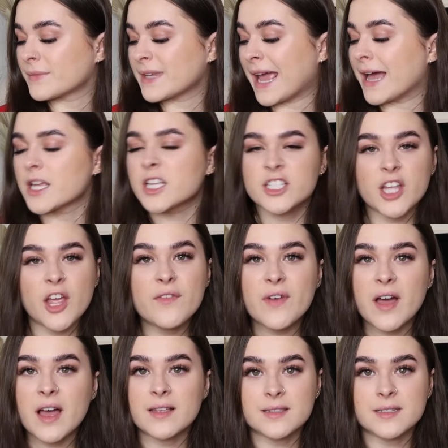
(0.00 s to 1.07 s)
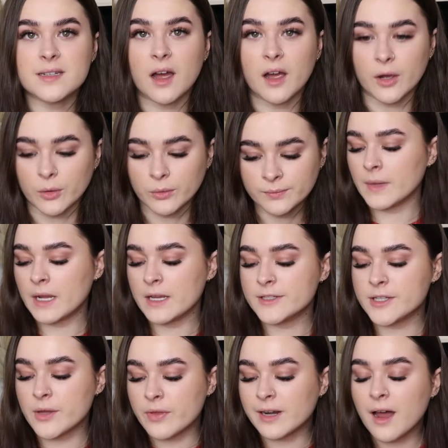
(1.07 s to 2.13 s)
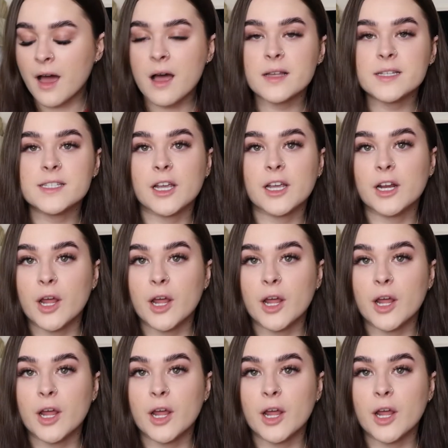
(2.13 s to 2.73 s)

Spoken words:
Yeah, so versatile. So the last